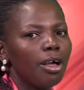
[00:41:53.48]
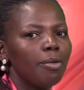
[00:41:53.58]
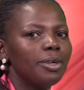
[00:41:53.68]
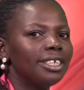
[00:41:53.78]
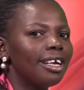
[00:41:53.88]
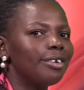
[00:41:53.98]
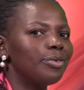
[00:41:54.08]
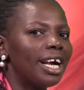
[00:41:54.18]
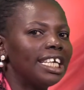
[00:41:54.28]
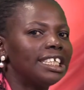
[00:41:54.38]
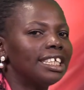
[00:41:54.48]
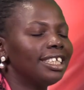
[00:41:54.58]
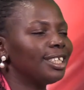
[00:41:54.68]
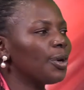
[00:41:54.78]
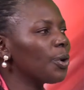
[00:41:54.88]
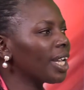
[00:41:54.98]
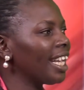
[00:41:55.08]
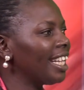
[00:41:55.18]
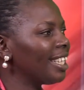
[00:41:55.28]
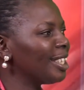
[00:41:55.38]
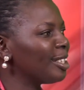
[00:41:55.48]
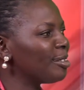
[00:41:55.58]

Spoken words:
hobbies are writing, talking.